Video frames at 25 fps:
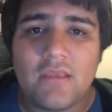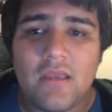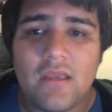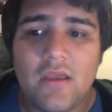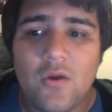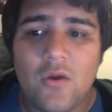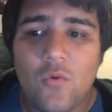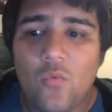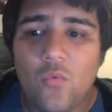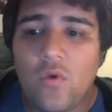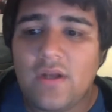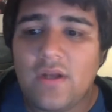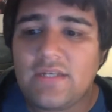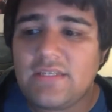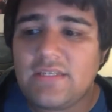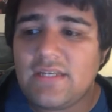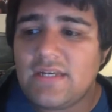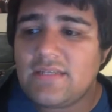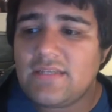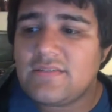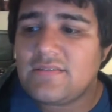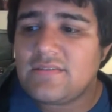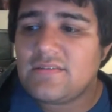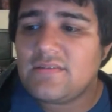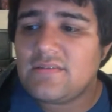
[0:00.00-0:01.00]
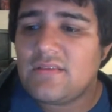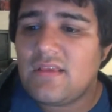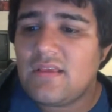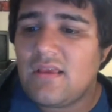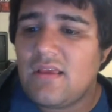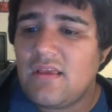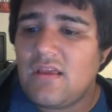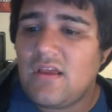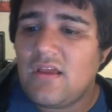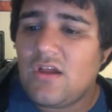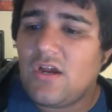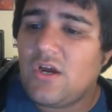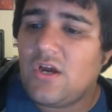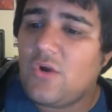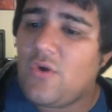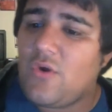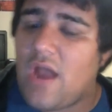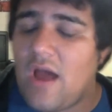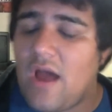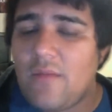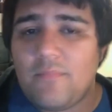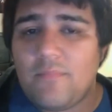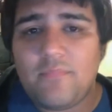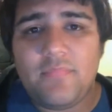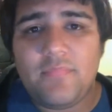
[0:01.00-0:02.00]
What does
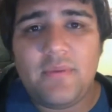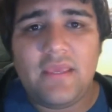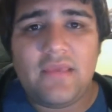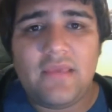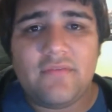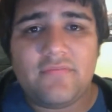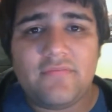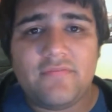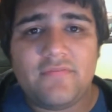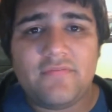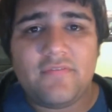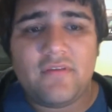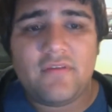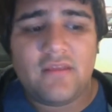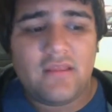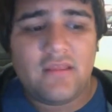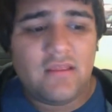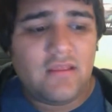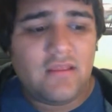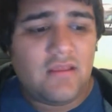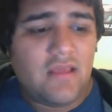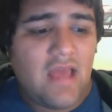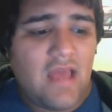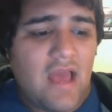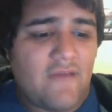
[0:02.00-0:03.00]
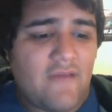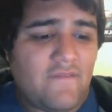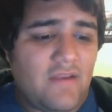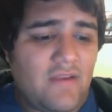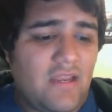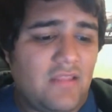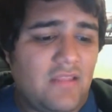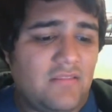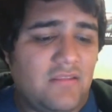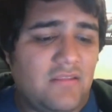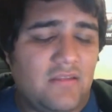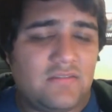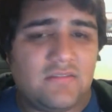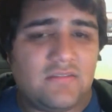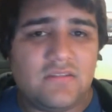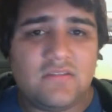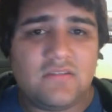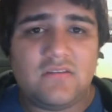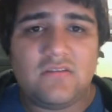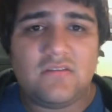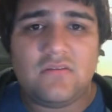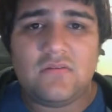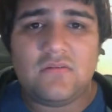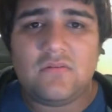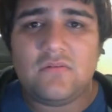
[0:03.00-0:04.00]
ground beef have anything to
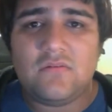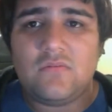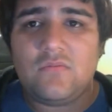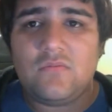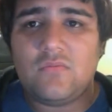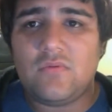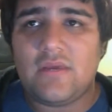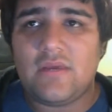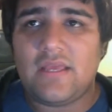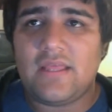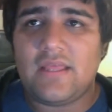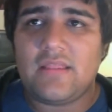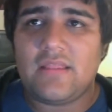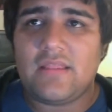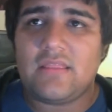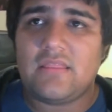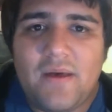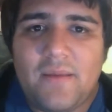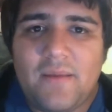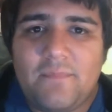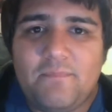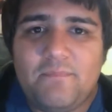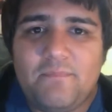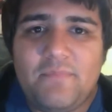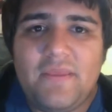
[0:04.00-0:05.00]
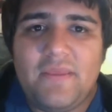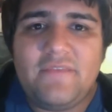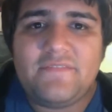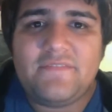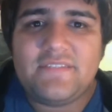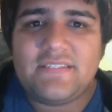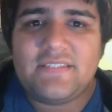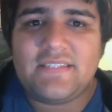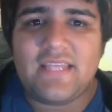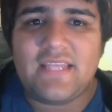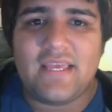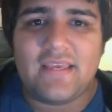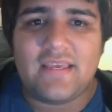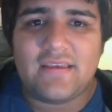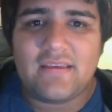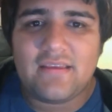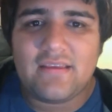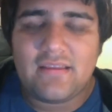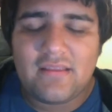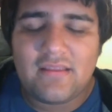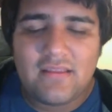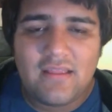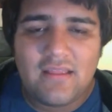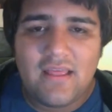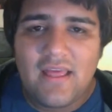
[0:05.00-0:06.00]
do with beefsteak?
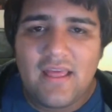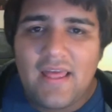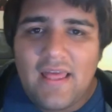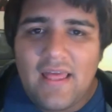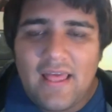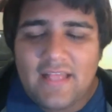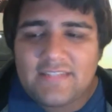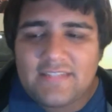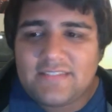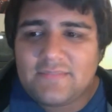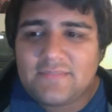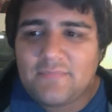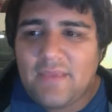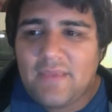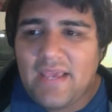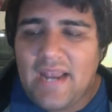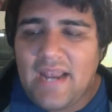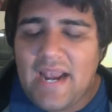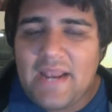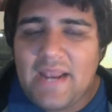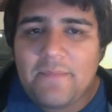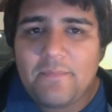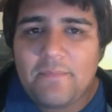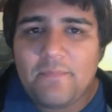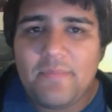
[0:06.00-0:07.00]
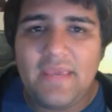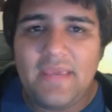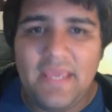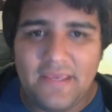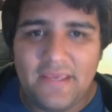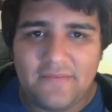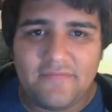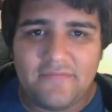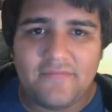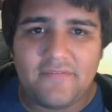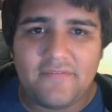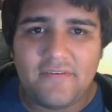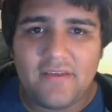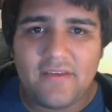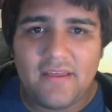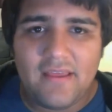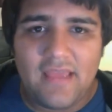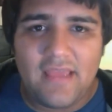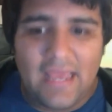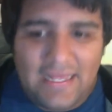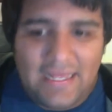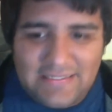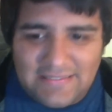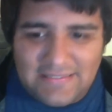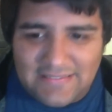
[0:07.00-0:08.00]
It's made out of beef.
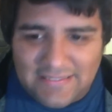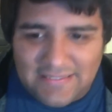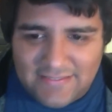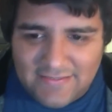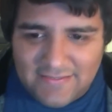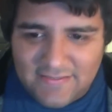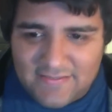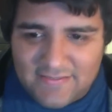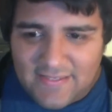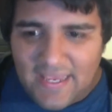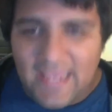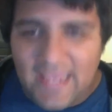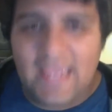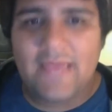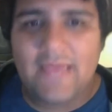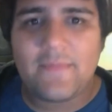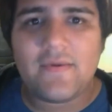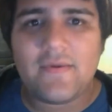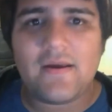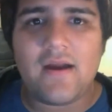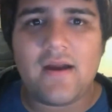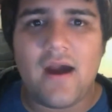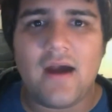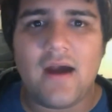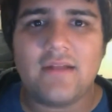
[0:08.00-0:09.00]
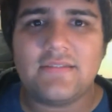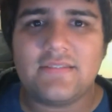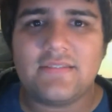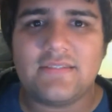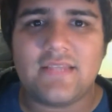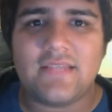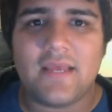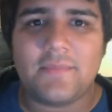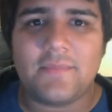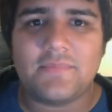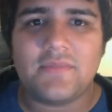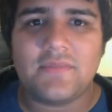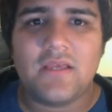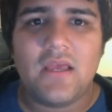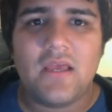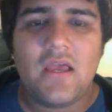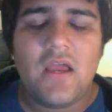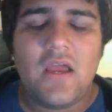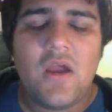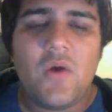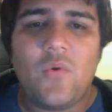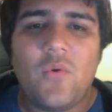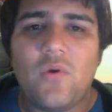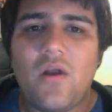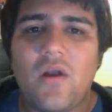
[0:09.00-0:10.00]
It's the same concept.
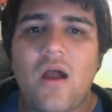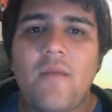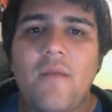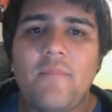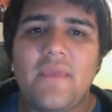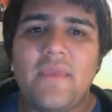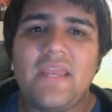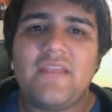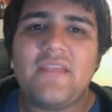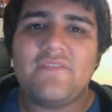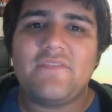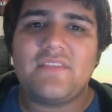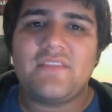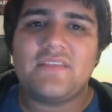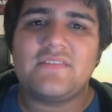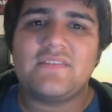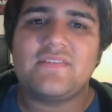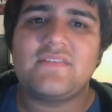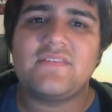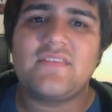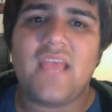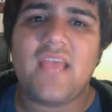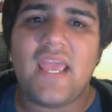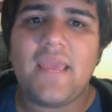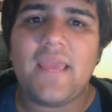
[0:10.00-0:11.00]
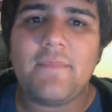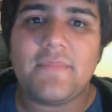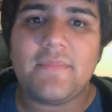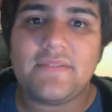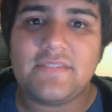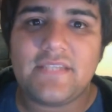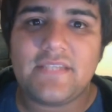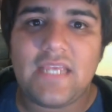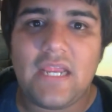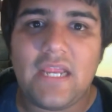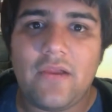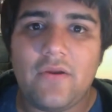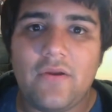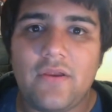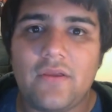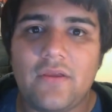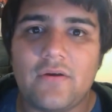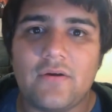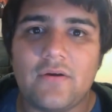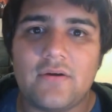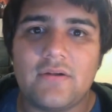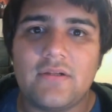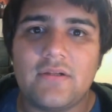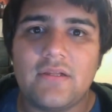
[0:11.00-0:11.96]
We're all made of the same material.